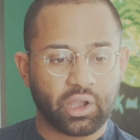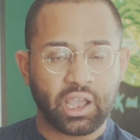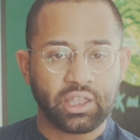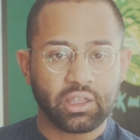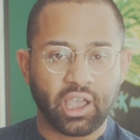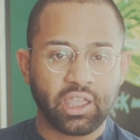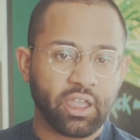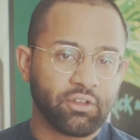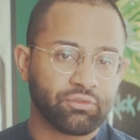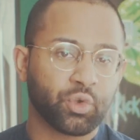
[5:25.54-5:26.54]
I
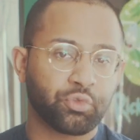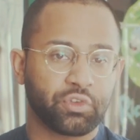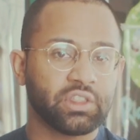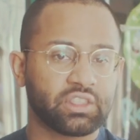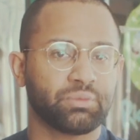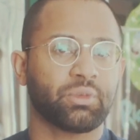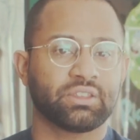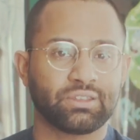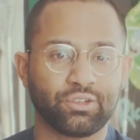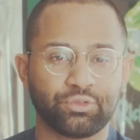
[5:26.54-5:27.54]
have no faith in
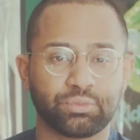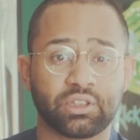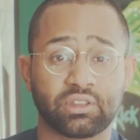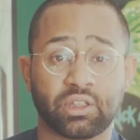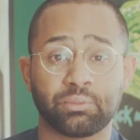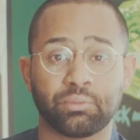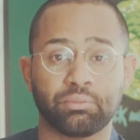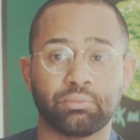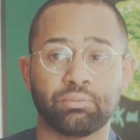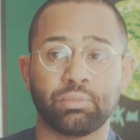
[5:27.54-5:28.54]
myself because I'm
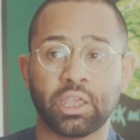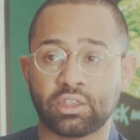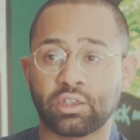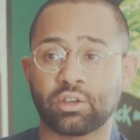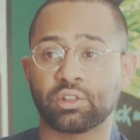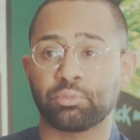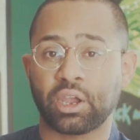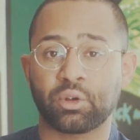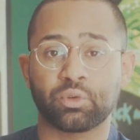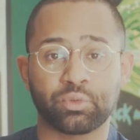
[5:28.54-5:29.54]
banking on the
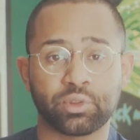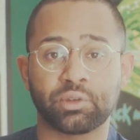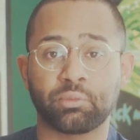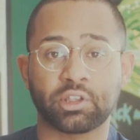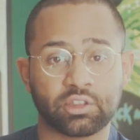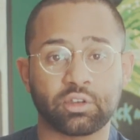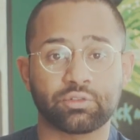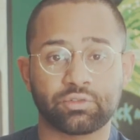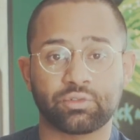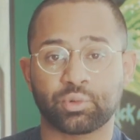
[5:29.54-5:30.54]
power within myself
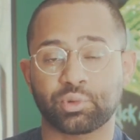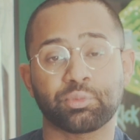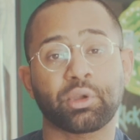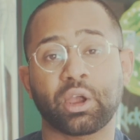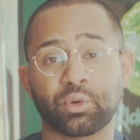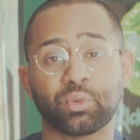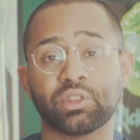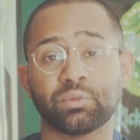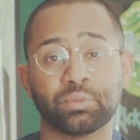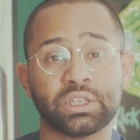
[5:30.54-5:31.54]
or the power
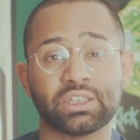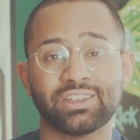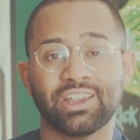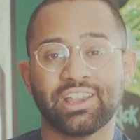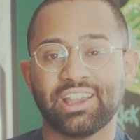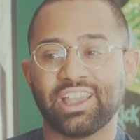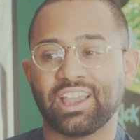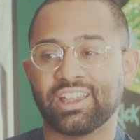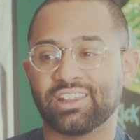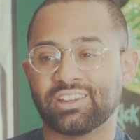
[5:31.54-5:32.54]
within me.
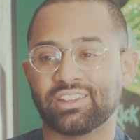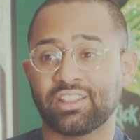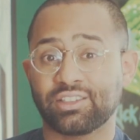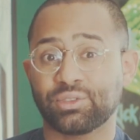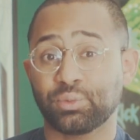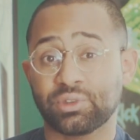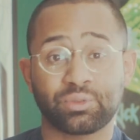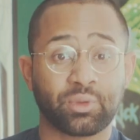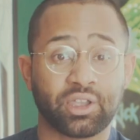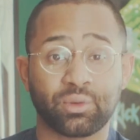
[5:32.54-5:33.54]
And that's the
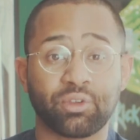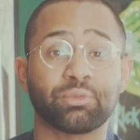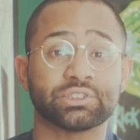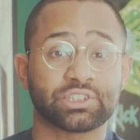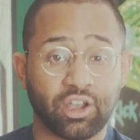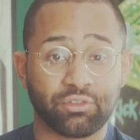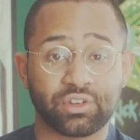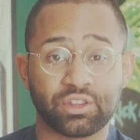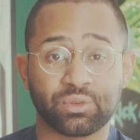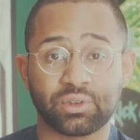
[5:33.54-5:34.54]
reason why I don't have much
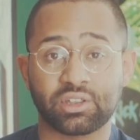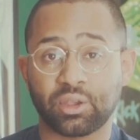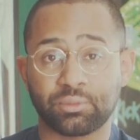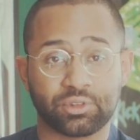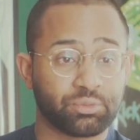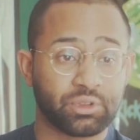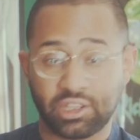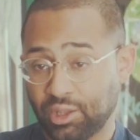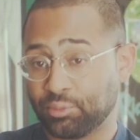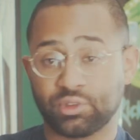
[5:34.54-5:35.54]
confidence when it comes to being
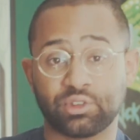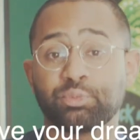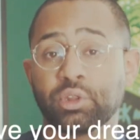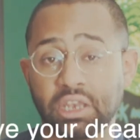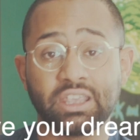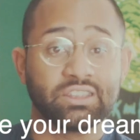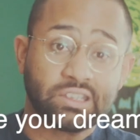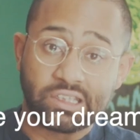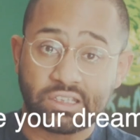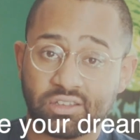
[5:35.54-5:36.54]
able to split
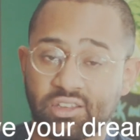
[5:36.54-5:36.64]
AC.